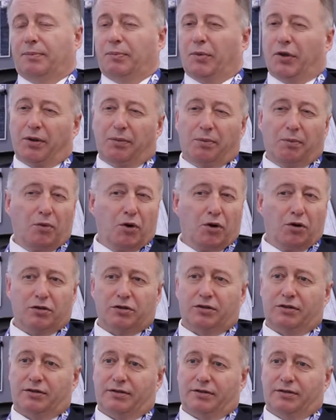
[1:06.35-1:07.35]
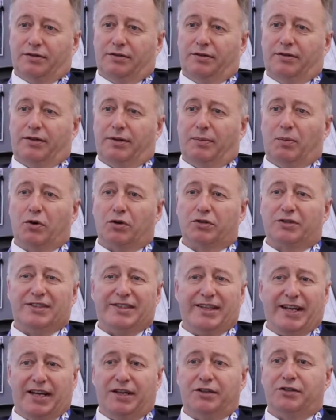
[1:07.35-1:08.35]
But the most
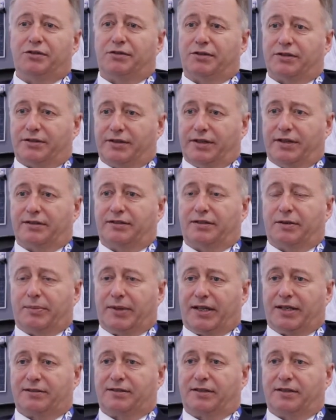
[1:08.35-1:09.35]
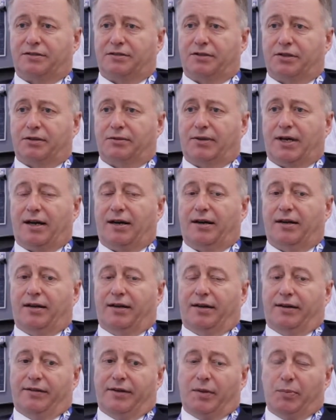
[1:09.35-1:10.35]
dangerous things that plastics do are
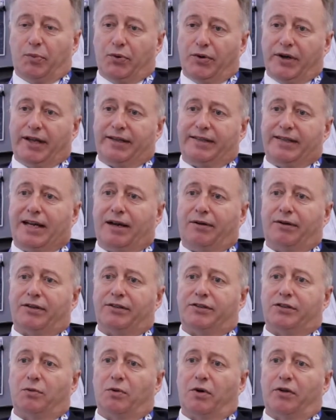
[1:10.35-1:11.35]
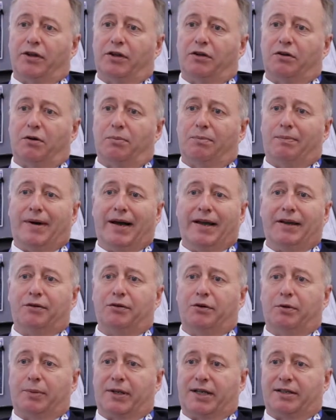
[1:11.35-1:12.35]
they break down into what they call
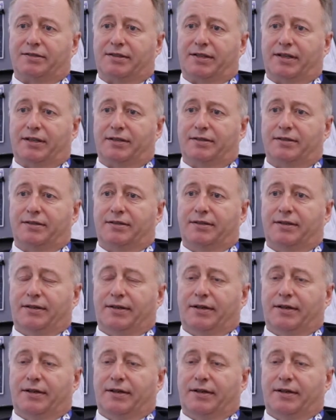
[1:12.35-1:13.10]
microplastics.